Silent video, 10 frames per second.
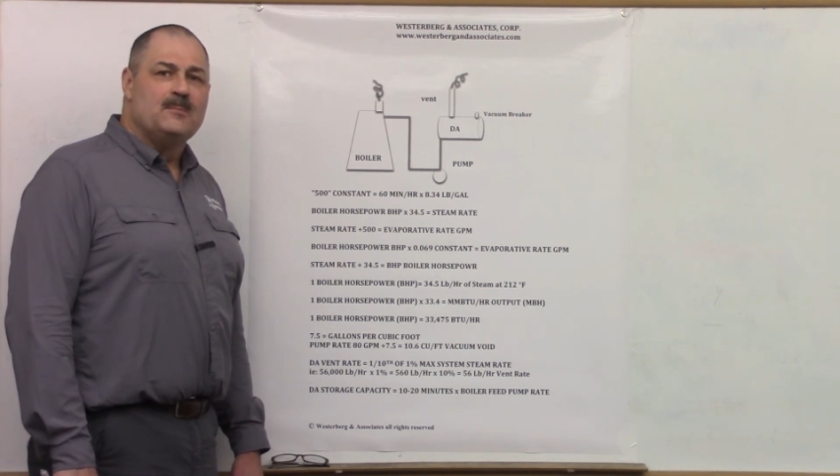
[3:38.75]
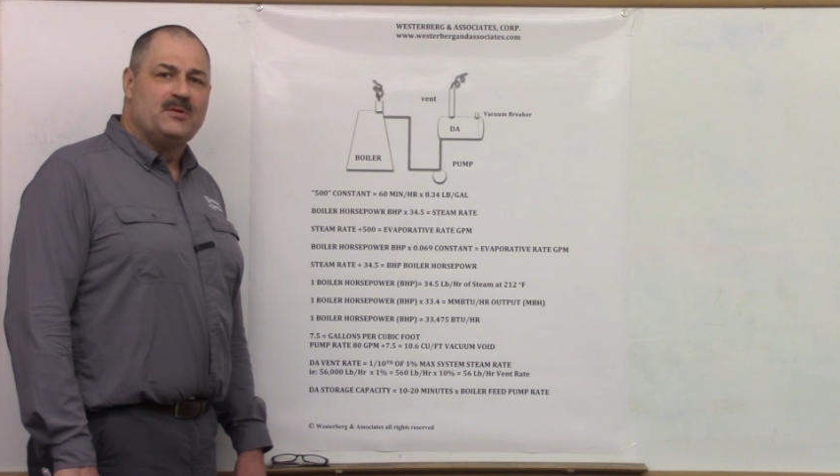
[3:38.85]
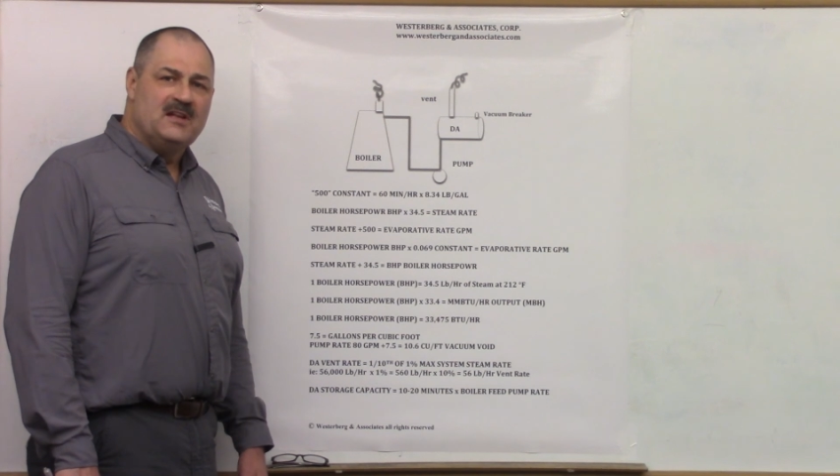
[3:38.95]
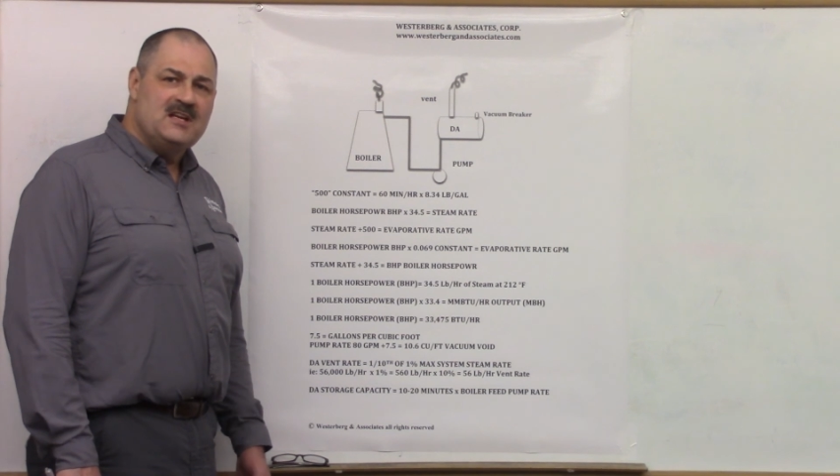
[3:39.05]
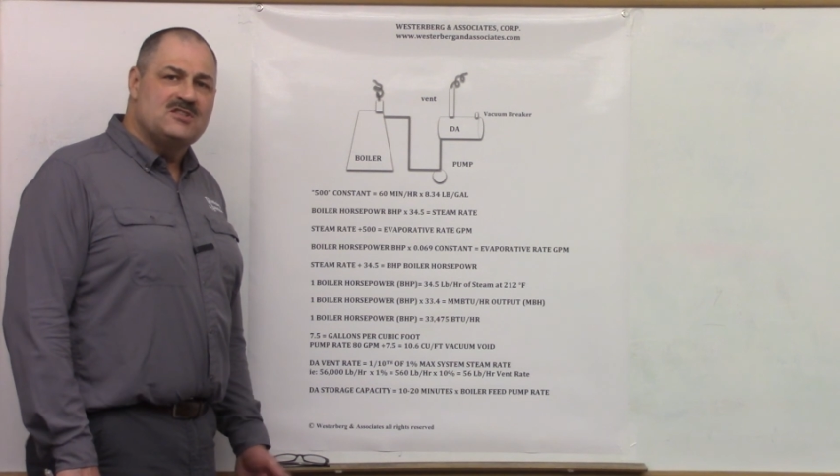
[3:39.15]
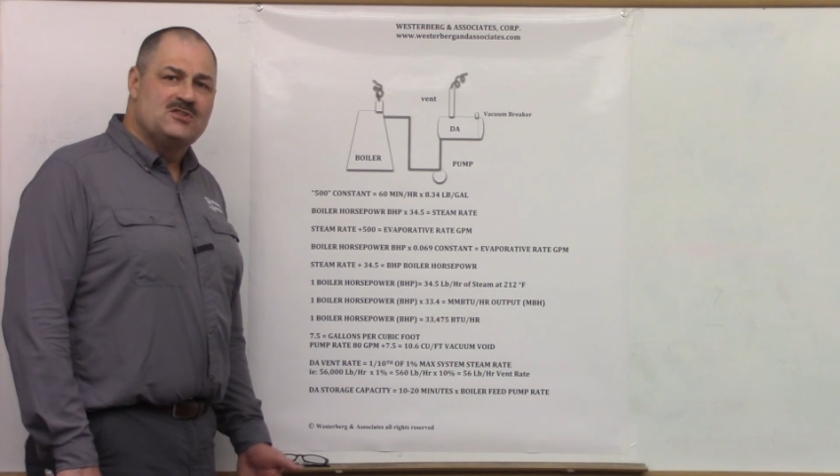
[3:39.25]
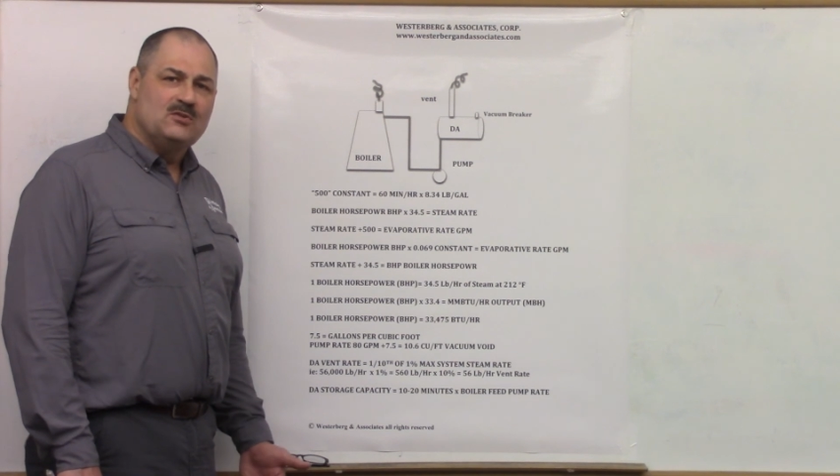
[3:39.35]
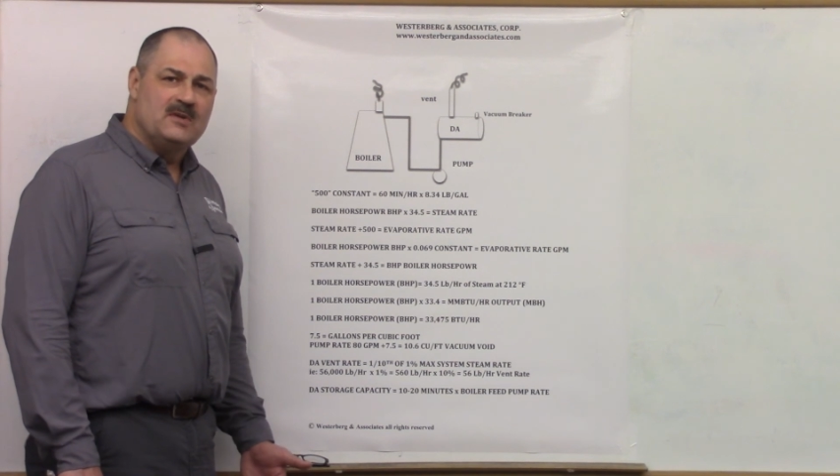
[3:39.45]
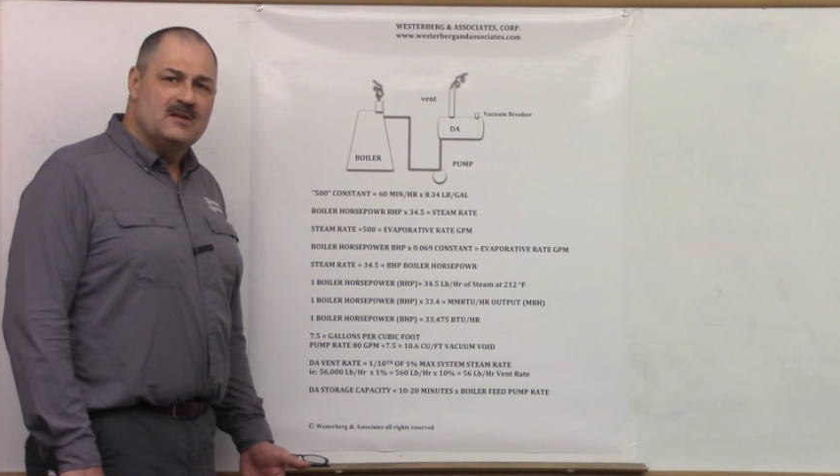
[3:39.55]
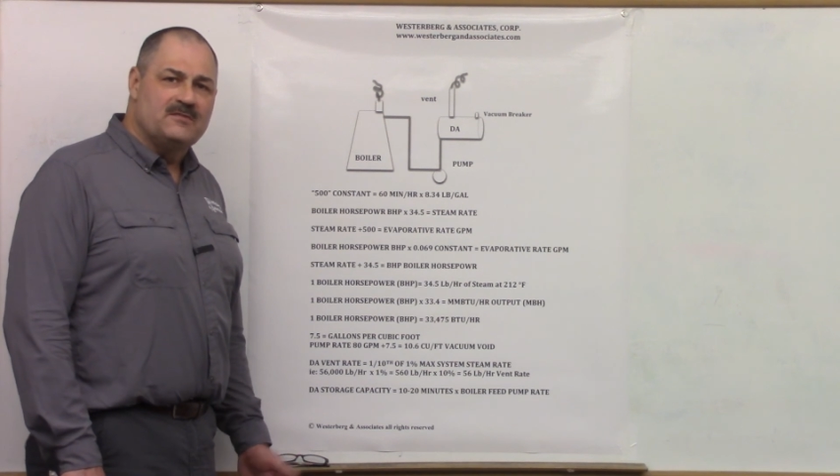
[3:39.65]
Please
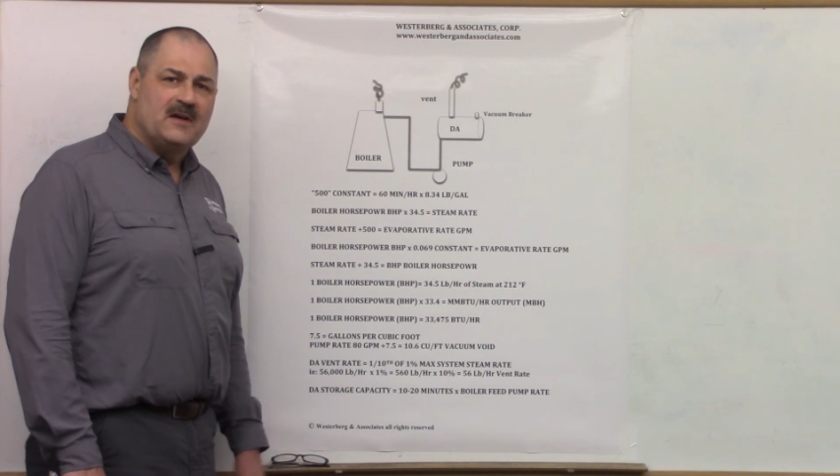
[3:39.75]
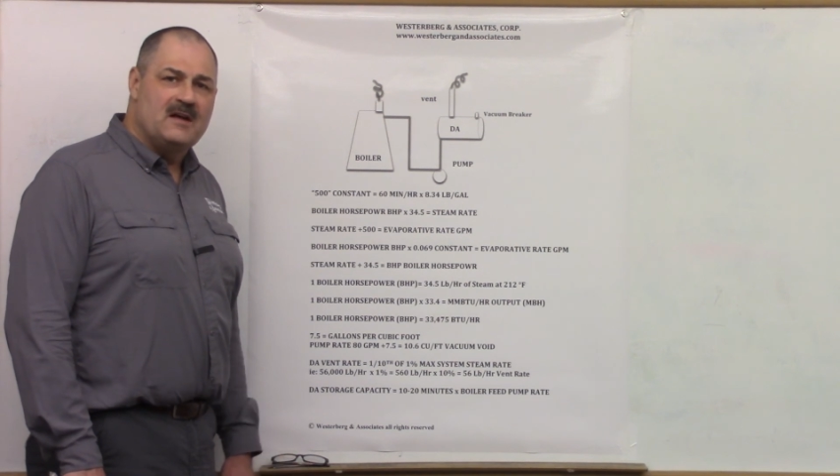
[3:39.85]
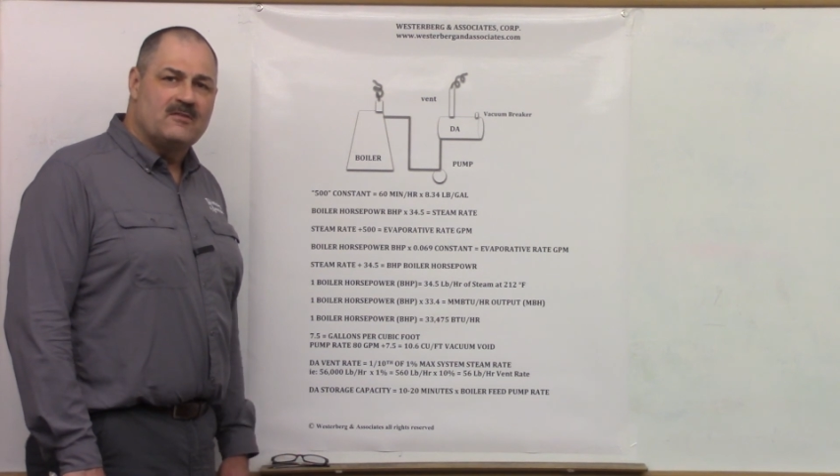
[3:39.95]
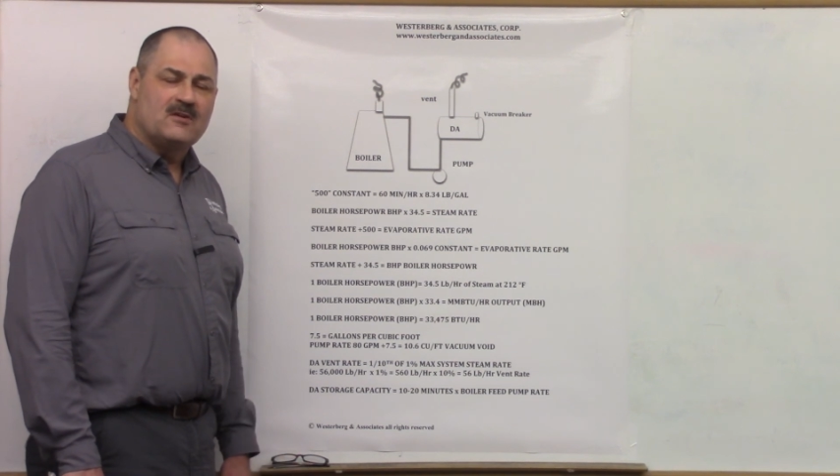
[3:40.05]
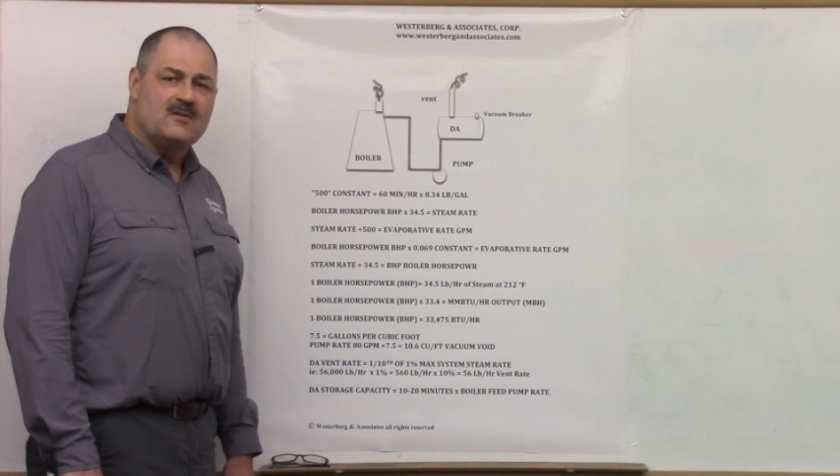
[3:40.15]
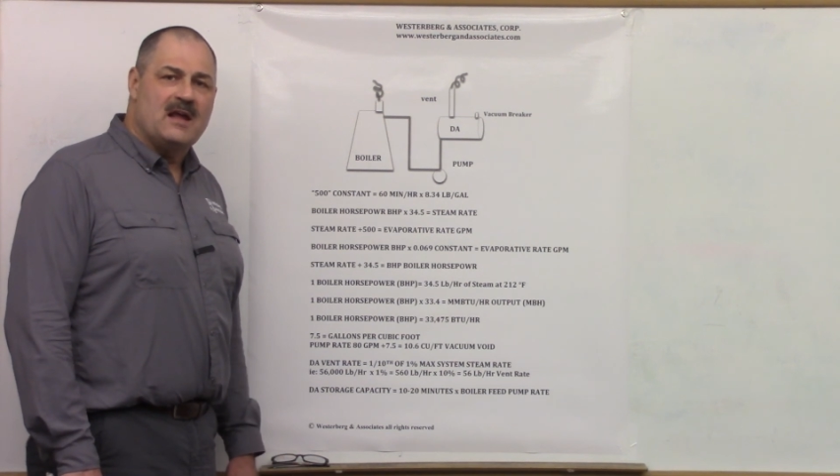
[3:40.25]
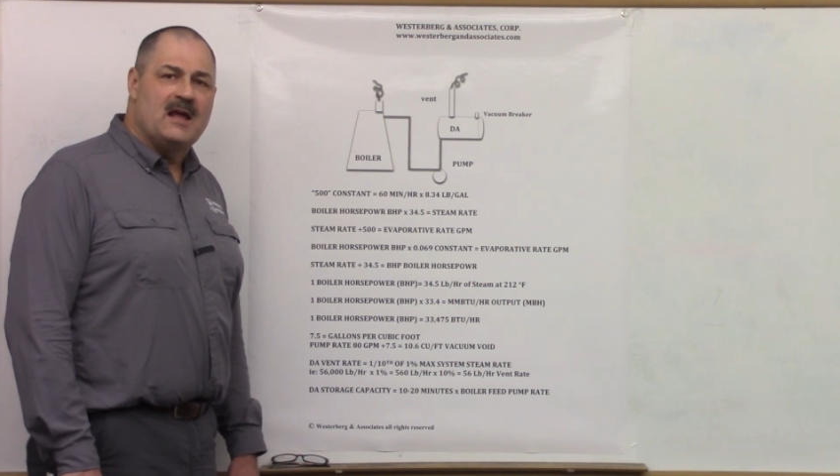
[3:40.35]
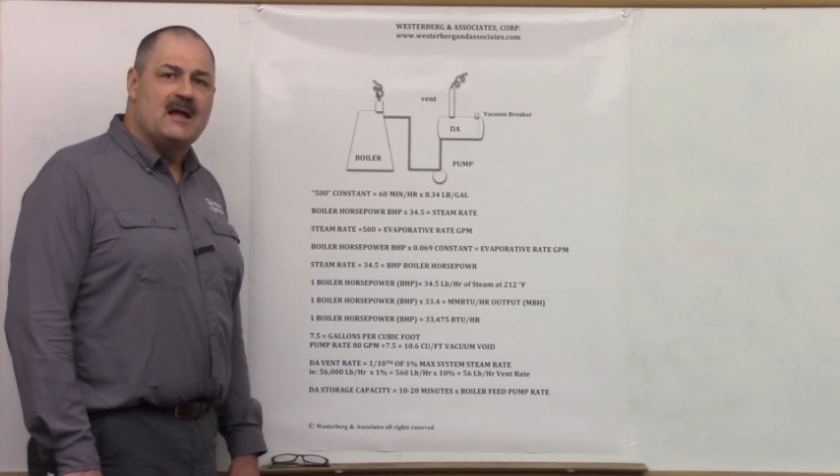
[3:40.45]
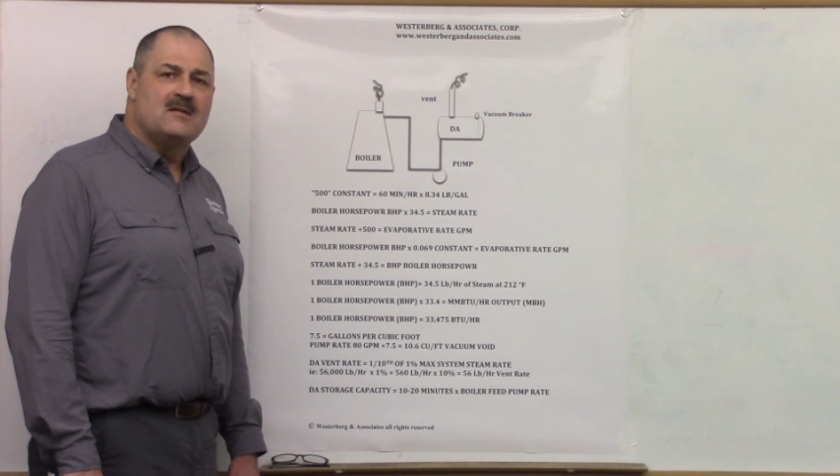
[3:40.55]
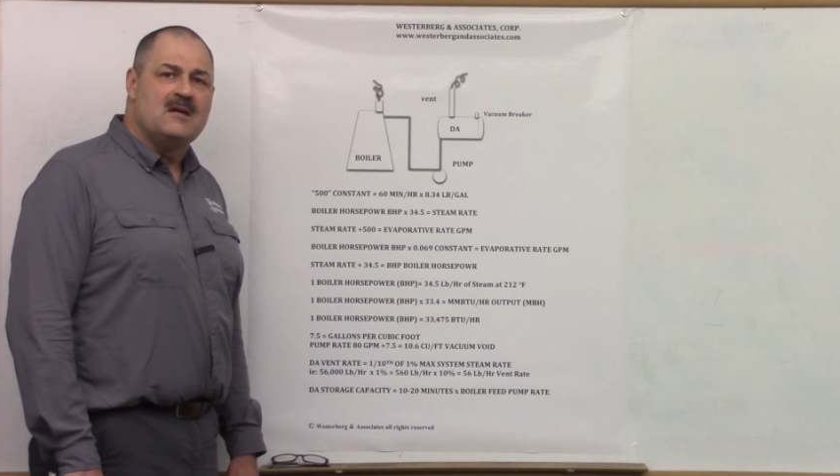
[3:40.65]
do me a favor
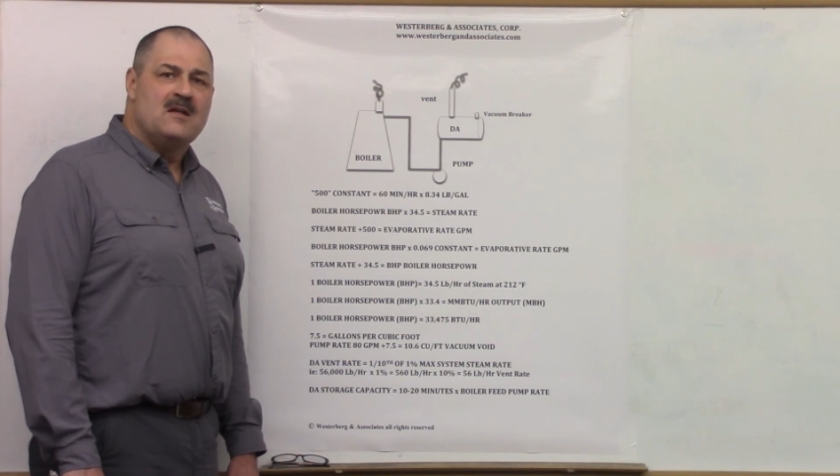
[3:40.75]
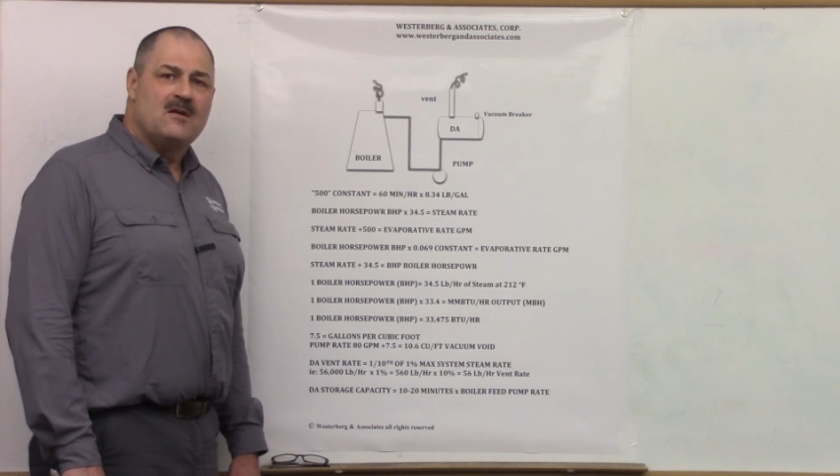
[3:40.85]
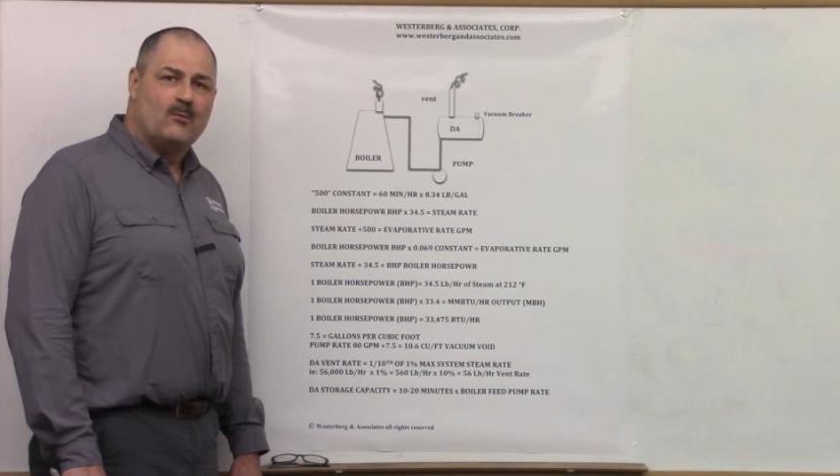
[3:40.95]
and